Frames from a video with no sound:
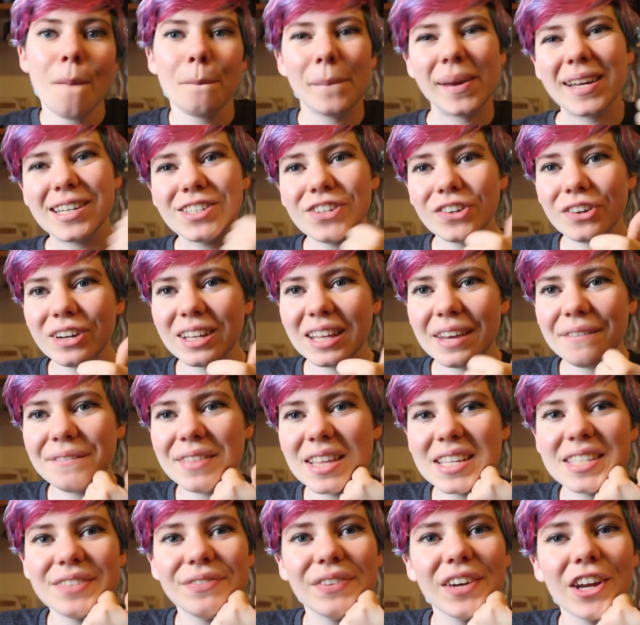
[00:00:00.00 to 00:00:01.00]
Be sure to
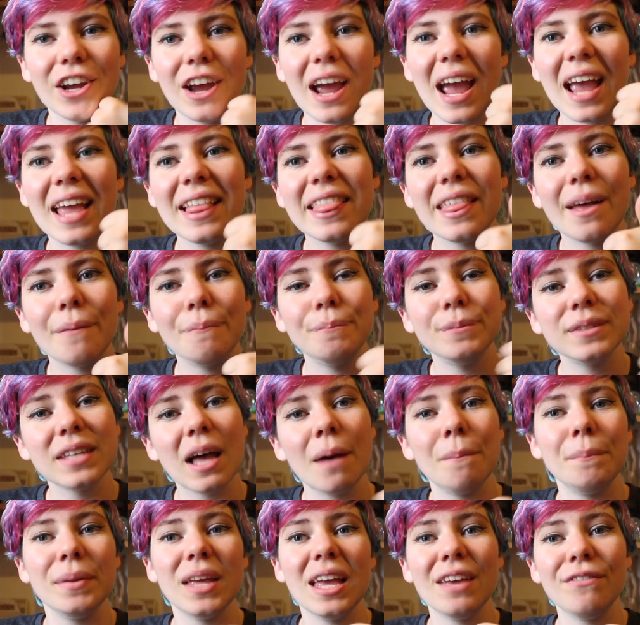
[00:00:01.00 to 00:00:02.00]
give this video a thumbs
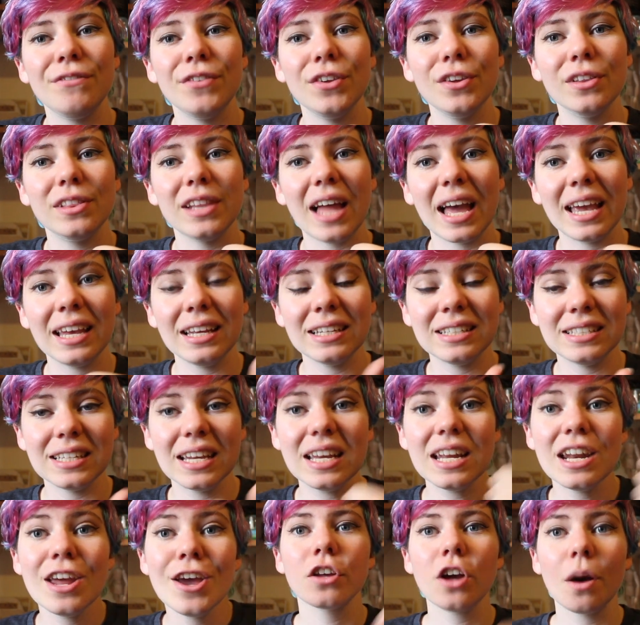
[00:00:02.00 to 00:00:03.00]
up if you liked
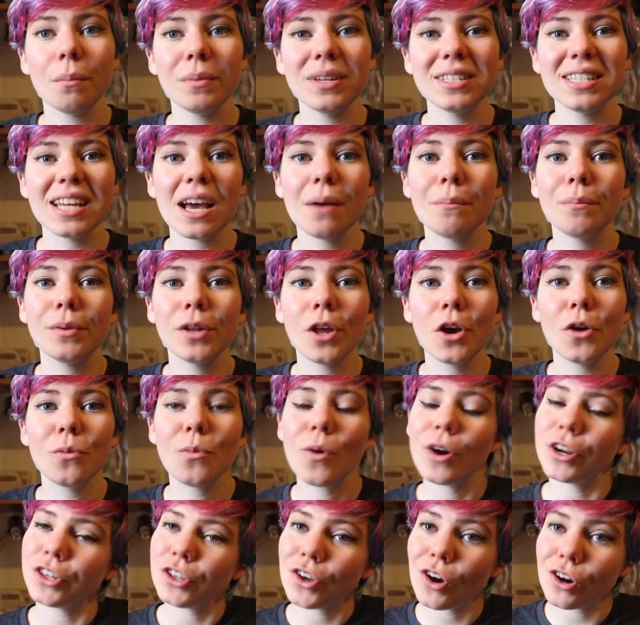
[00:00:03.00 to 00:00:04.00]
it. Comment down below
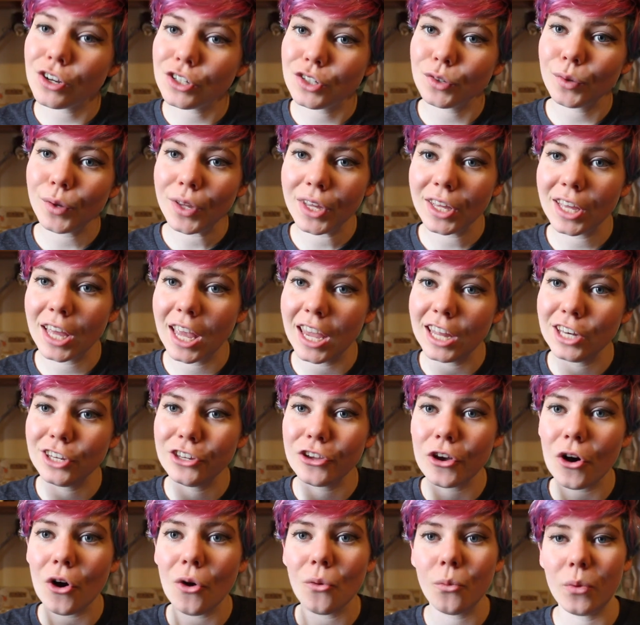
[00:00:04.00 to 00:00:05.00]
what you're doing
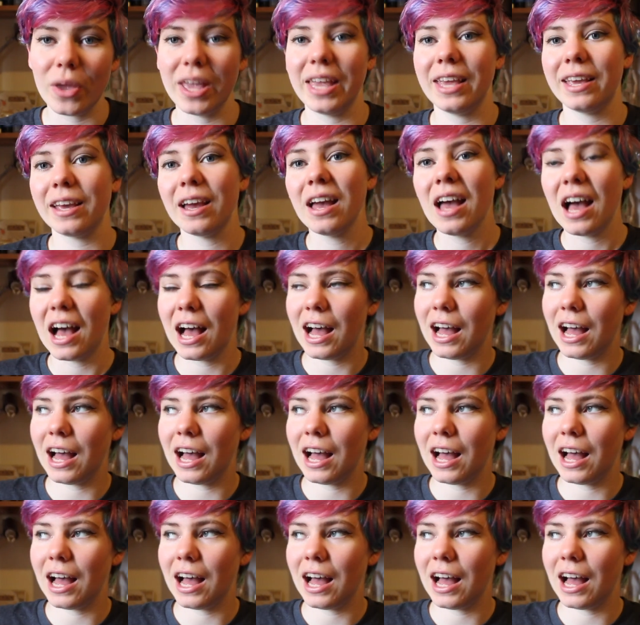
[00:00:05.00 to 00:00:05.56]
in your week.